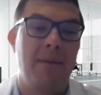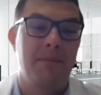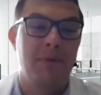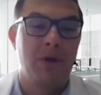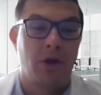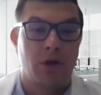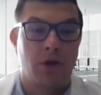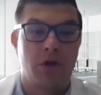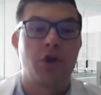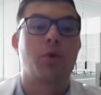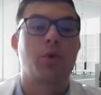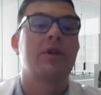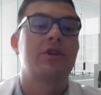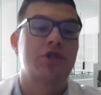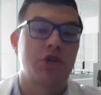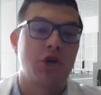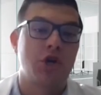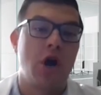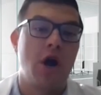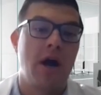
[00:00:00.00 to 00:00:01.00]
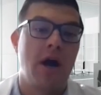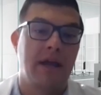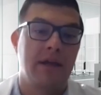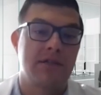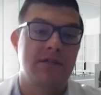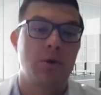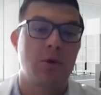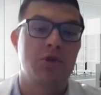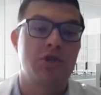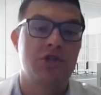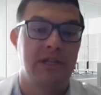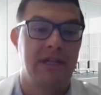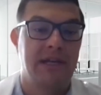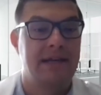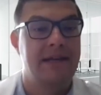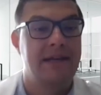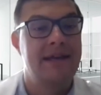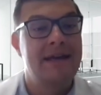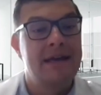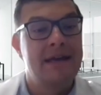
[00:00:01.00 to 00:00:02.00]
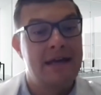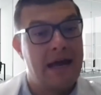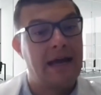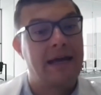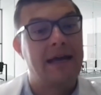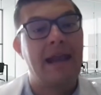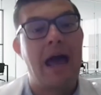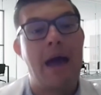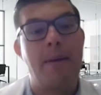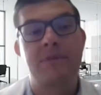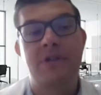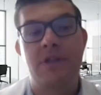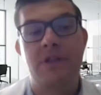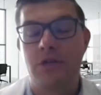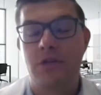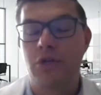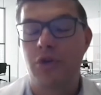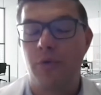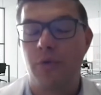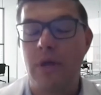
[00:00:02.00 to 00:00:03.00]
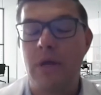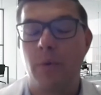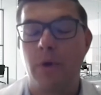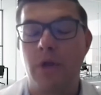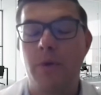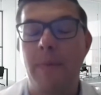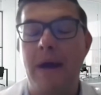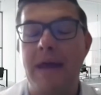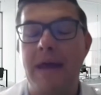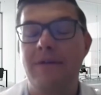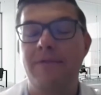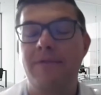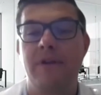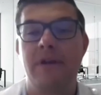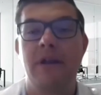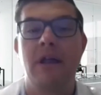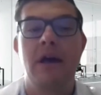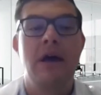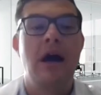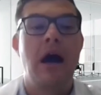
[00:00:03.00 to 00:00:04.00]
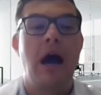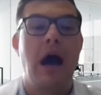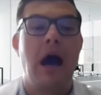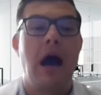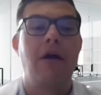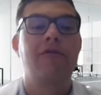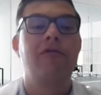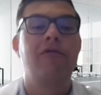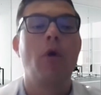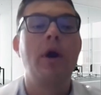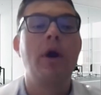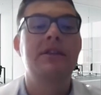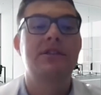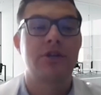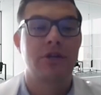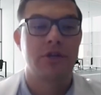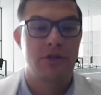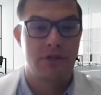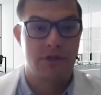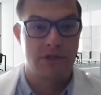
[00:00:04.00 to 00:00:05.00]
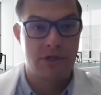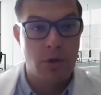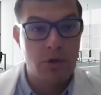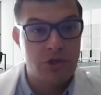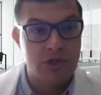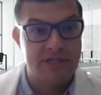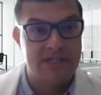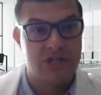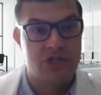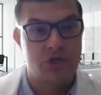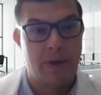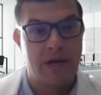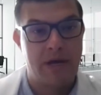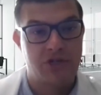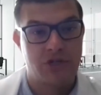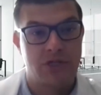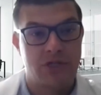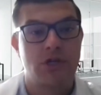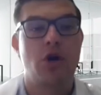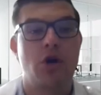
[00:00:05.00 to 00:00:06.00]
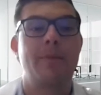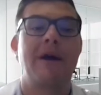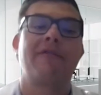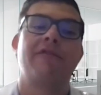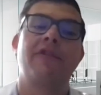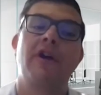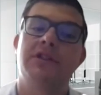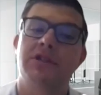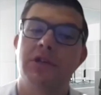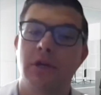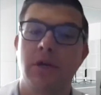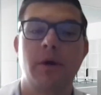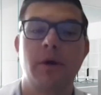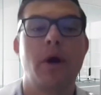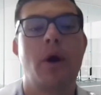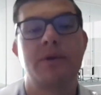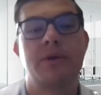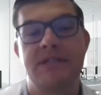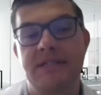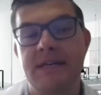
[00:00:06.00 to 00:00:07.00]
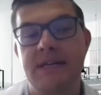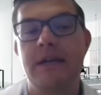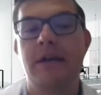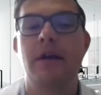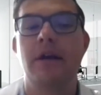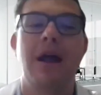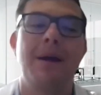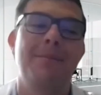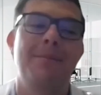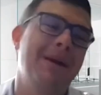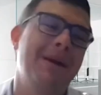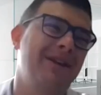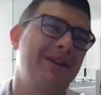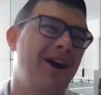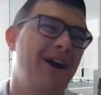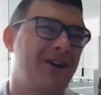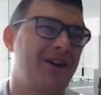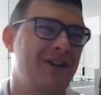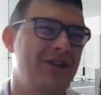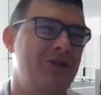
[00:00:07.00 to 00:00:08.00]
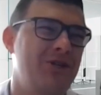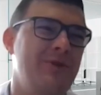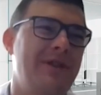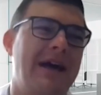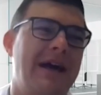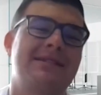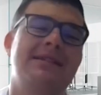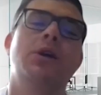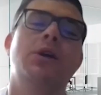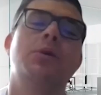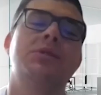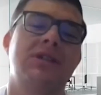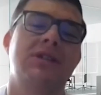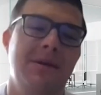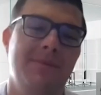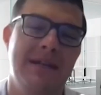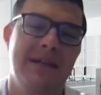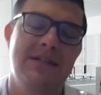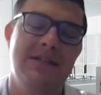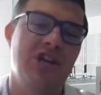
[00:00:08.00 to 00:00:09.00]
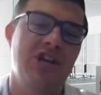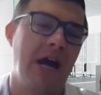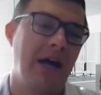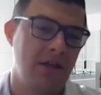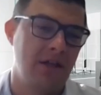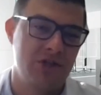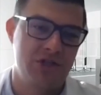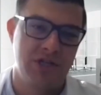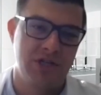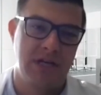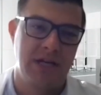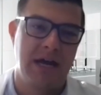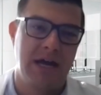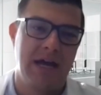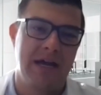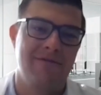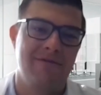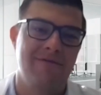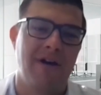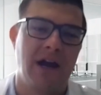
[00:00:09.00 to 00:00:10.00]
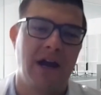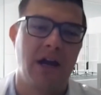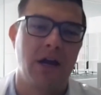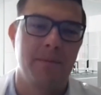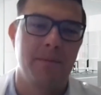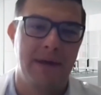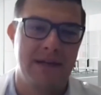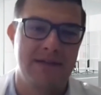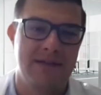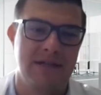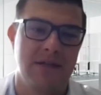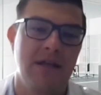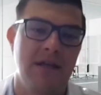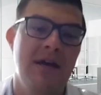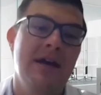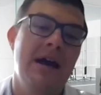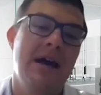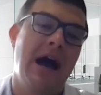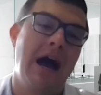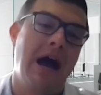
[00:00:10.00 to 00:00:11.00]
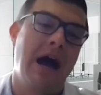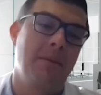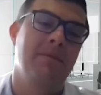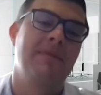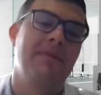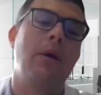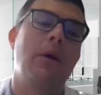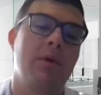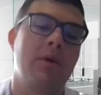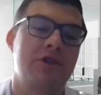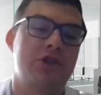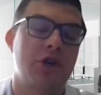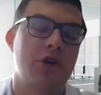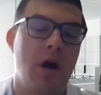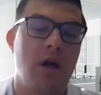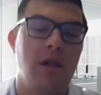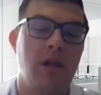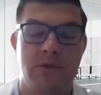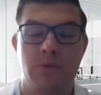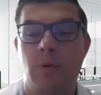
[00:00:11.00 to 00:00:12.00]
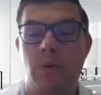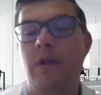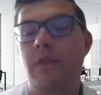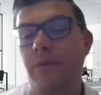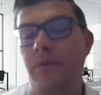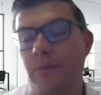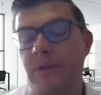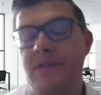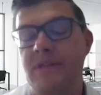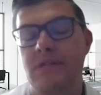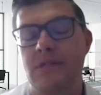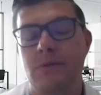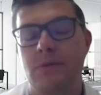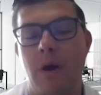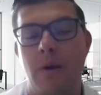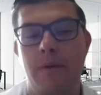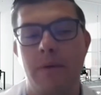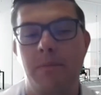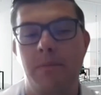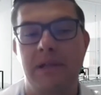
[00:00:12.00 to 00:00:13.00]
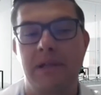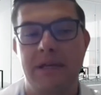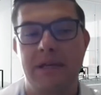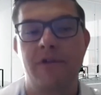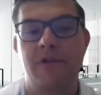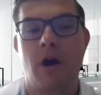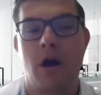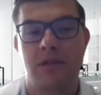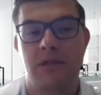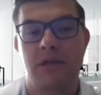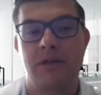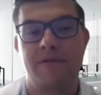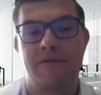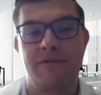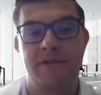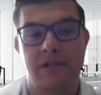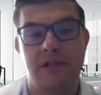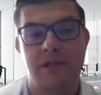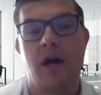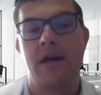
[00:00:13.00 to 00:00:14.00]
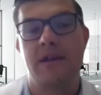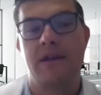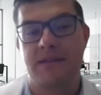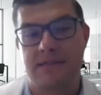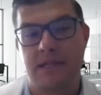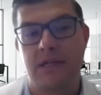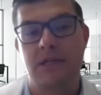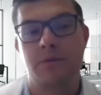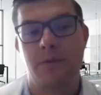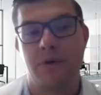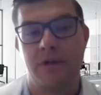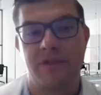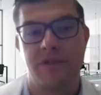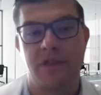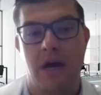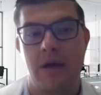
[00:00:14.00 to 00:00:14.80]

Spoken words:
you're withdrawing socially, and it can happen to the degree where you might even avoid certain social situations. Oh, my friends are going to go out to dinner. I'm maybe not going to do that because I know it's going to be a challenging environment. And that withdrawal is one of the reasons why we believe cognitive decline is linked with